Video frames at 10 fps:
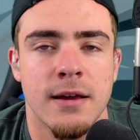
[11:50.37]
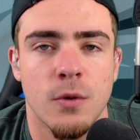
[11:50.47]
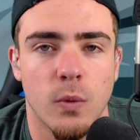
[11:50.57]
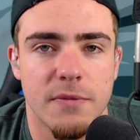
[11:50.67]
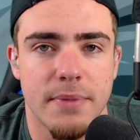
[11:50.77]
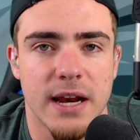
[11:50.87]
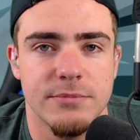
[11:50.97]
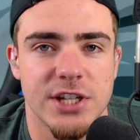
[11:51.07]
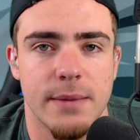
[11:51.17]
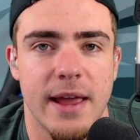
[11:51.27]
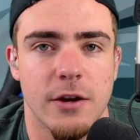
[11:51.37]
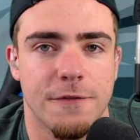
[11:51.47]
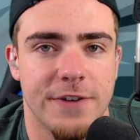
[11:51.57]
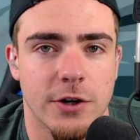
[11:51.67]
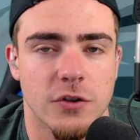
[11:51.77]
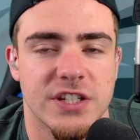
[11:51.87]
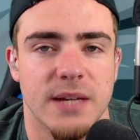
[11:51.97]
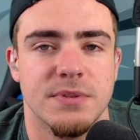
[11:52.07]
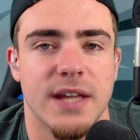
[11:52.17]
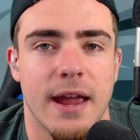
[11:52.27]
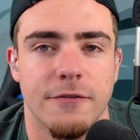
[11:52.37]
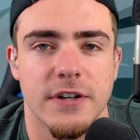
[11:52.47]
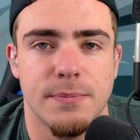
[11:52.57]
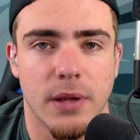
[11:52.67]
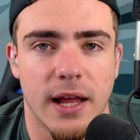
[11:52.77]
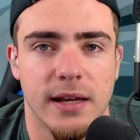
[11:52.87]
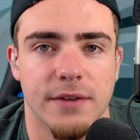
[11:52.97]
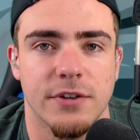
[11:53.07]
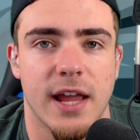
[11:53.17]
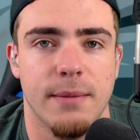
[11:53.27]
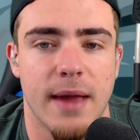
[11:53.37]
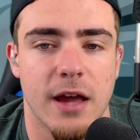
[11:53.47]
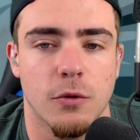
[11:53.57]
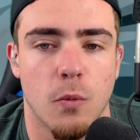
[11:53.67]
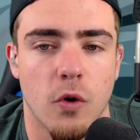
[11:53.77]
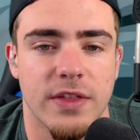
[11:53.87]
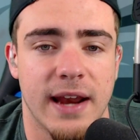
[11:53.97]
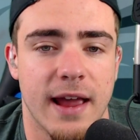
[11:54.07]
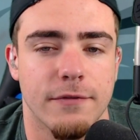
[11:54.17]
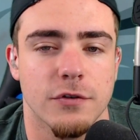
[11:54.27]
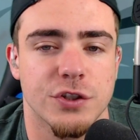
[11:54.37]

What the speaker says: with BetMGM at your fingertips, every play and every game matter more than ever.